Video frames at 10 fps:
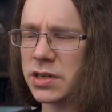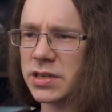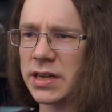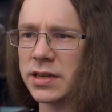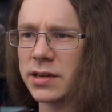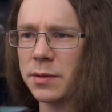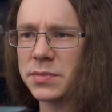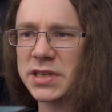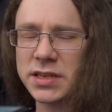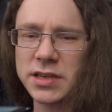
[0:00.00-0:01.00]
is getting an
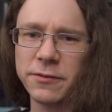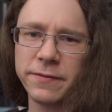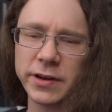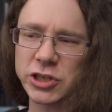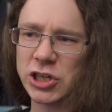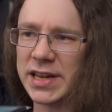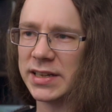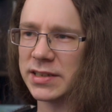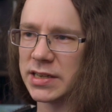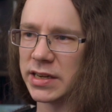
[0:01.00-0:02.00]
updated
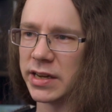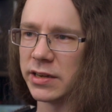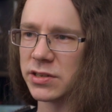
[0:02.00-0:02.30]
functionality.